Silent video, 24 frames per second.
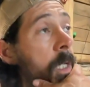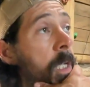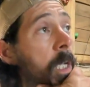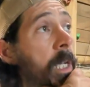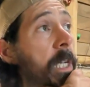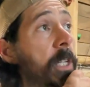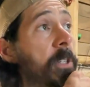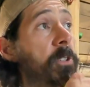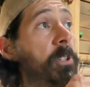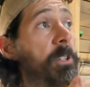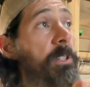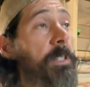
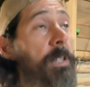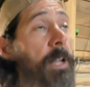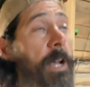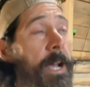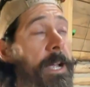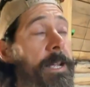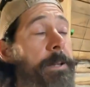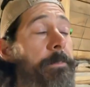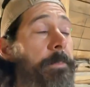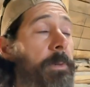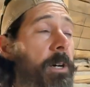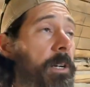It took
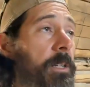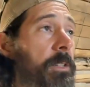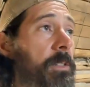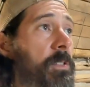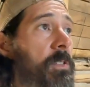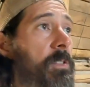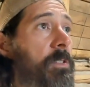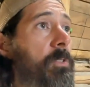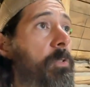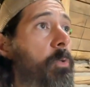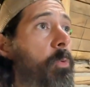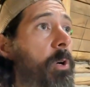9
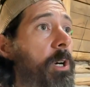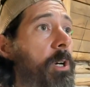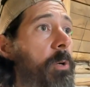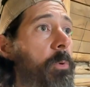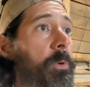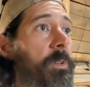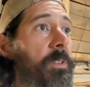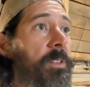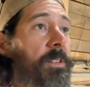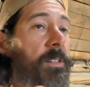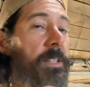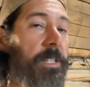months to where it
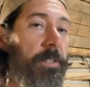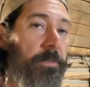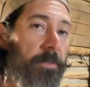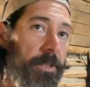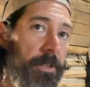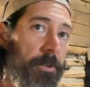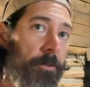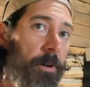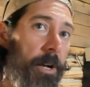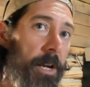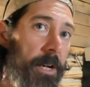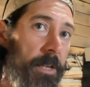was
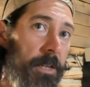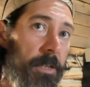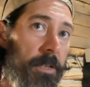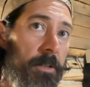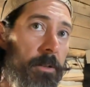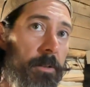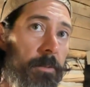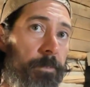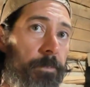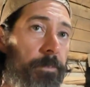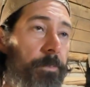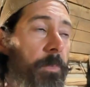live-in
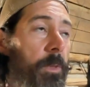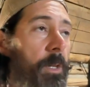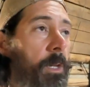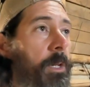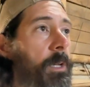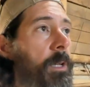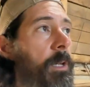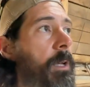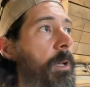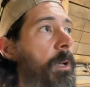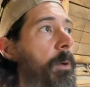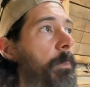ready.
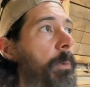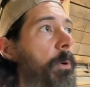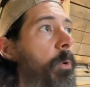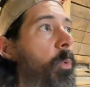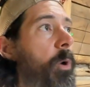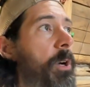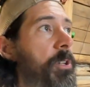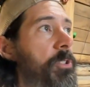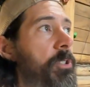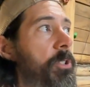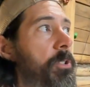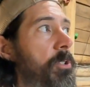But
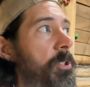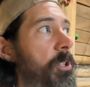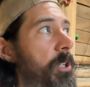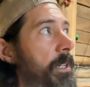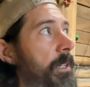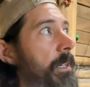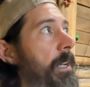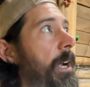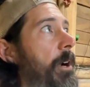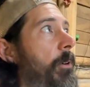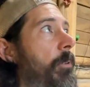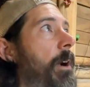what you're
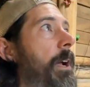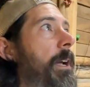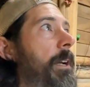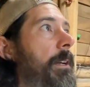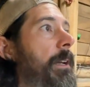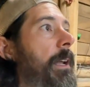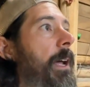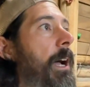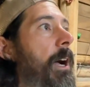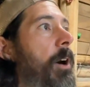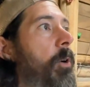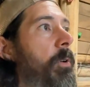looking at right
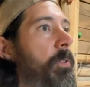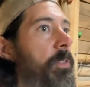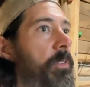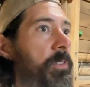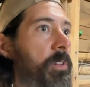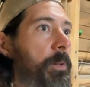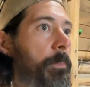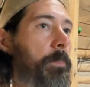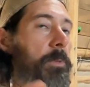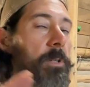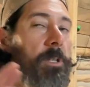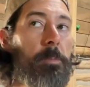now with
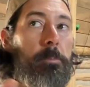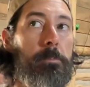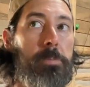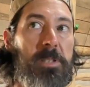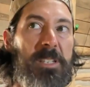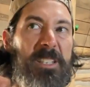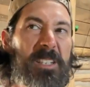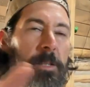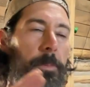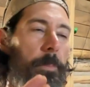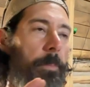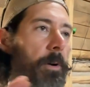some
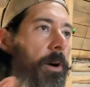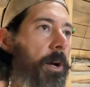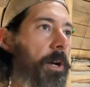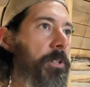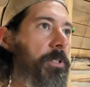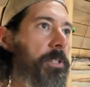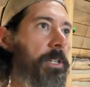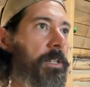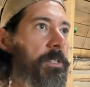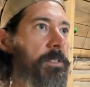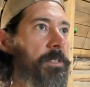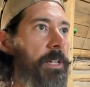completed
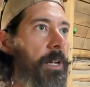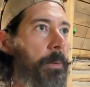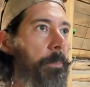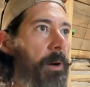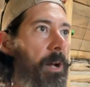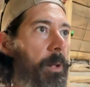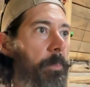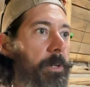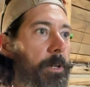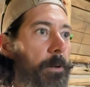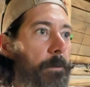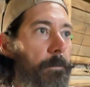projects,
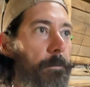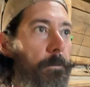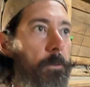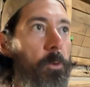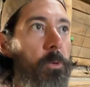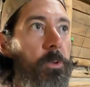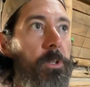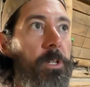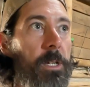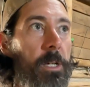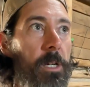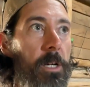probably a
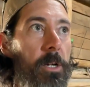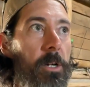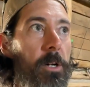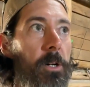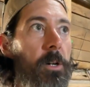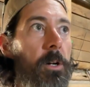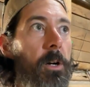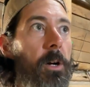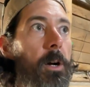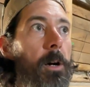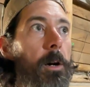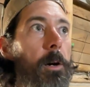full
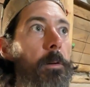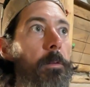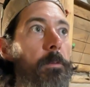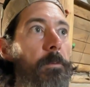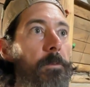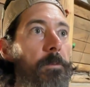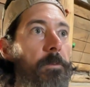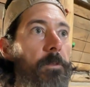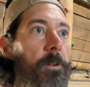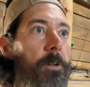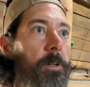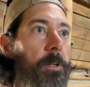year
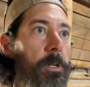of